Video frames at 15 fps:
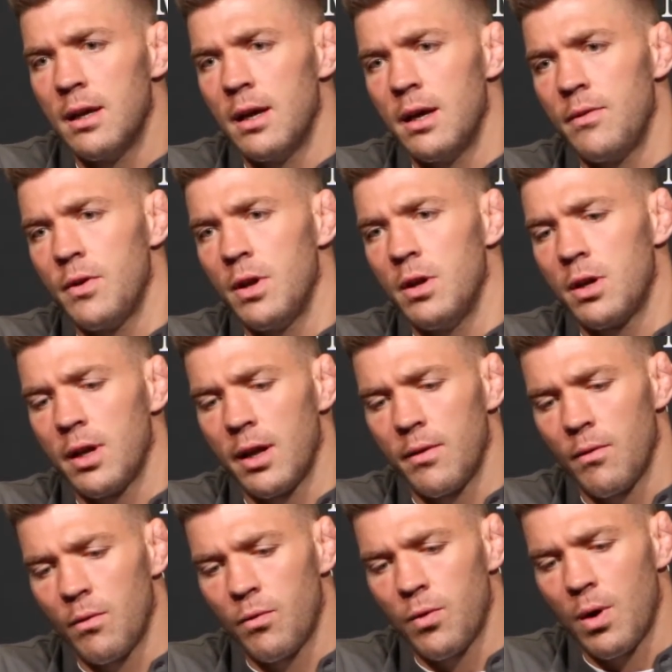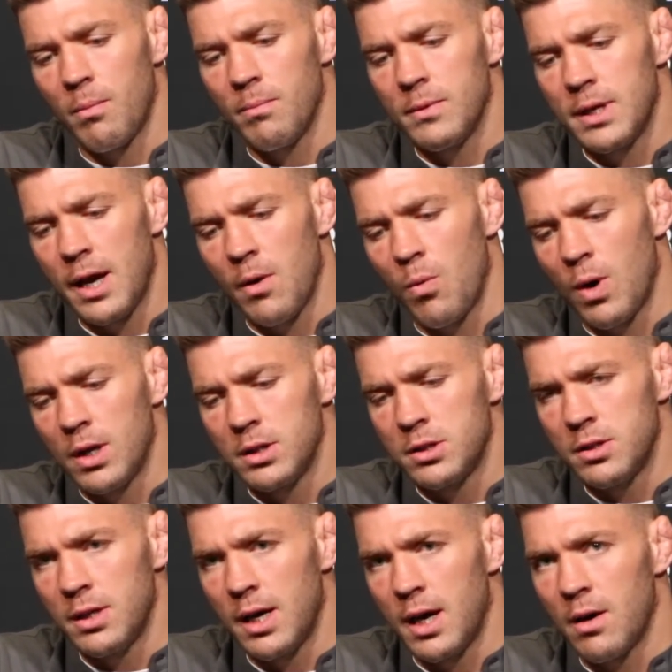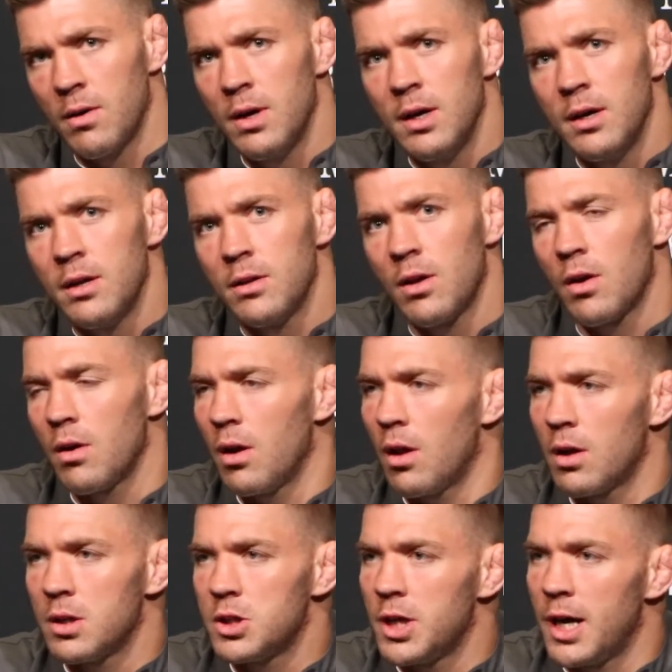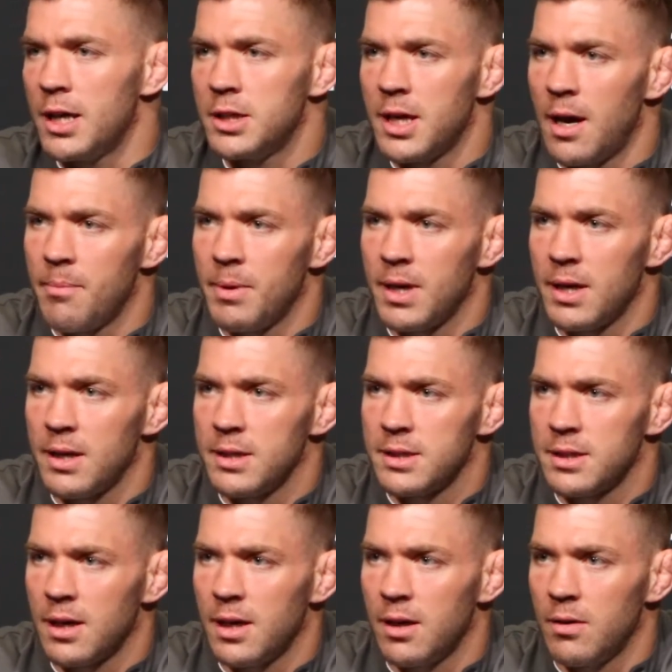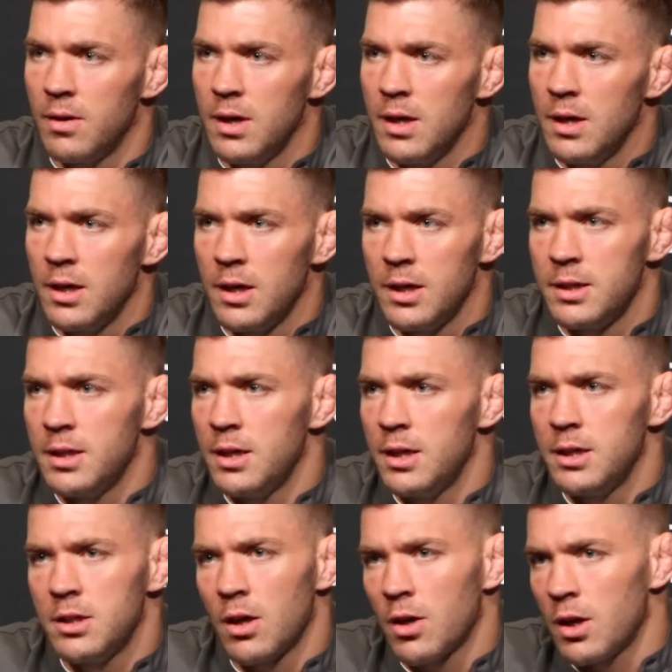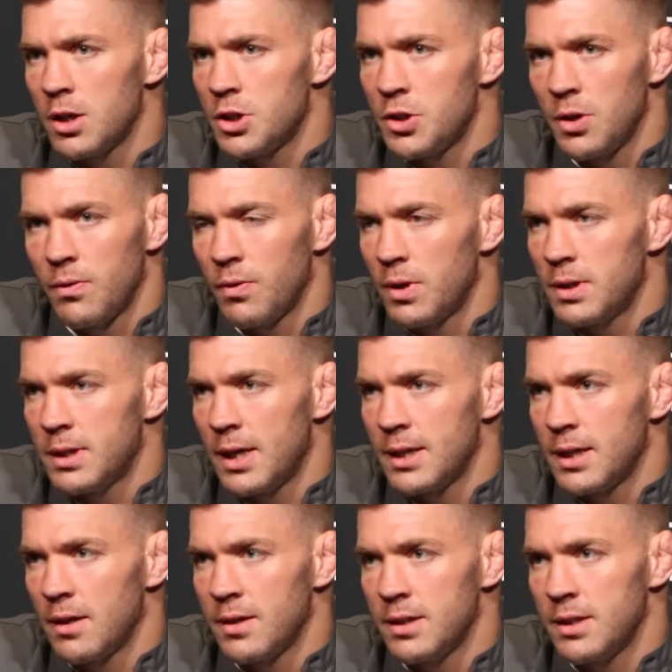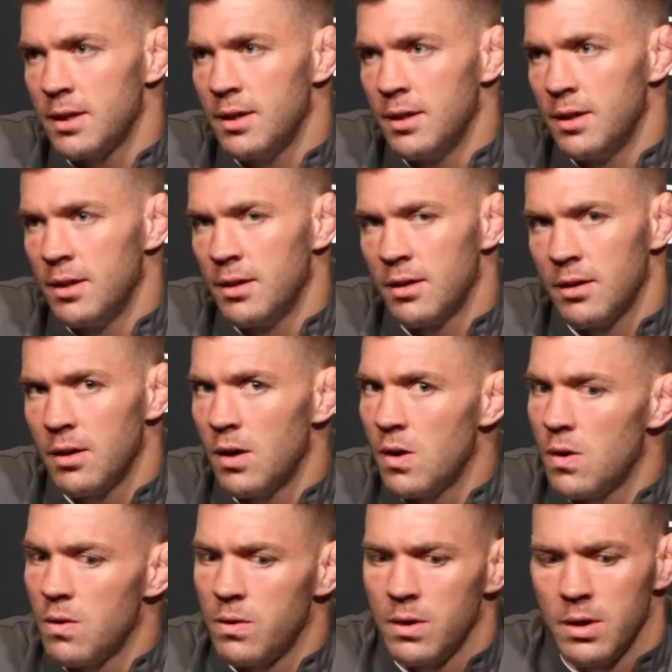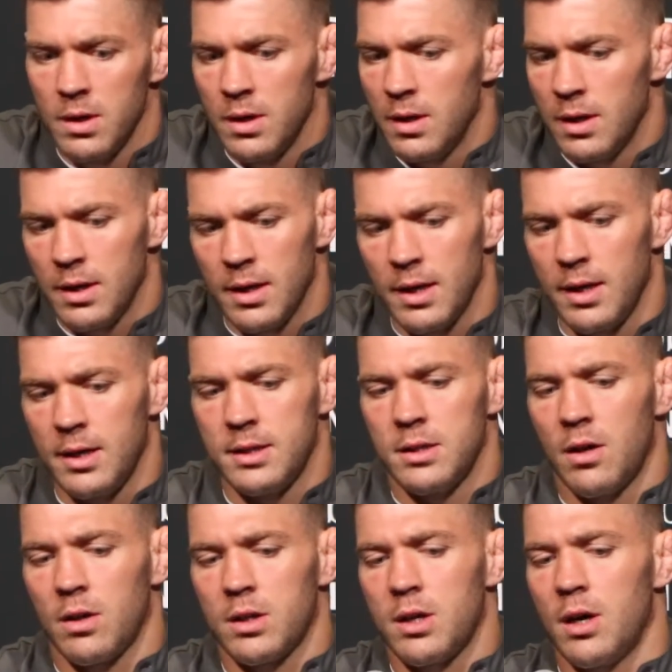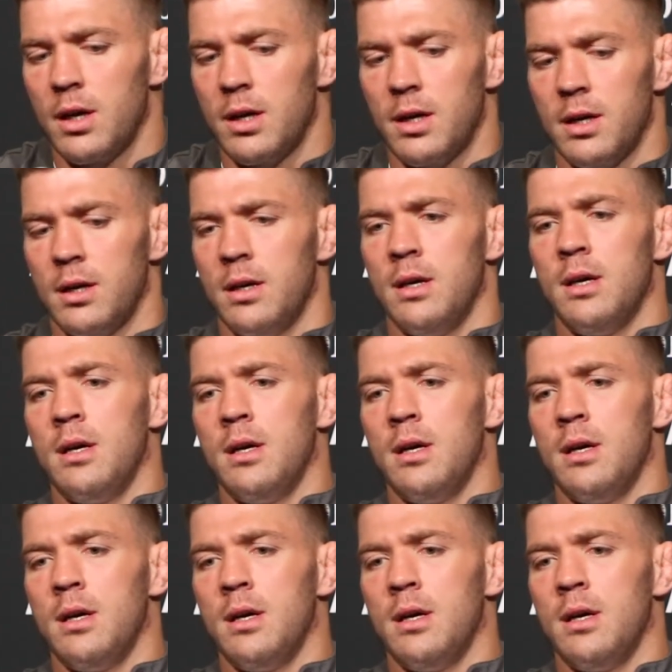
if you look at from day one to now, not a lot of change happening in his style. He's not going to shoot for the takedown, is he? No. He's not going to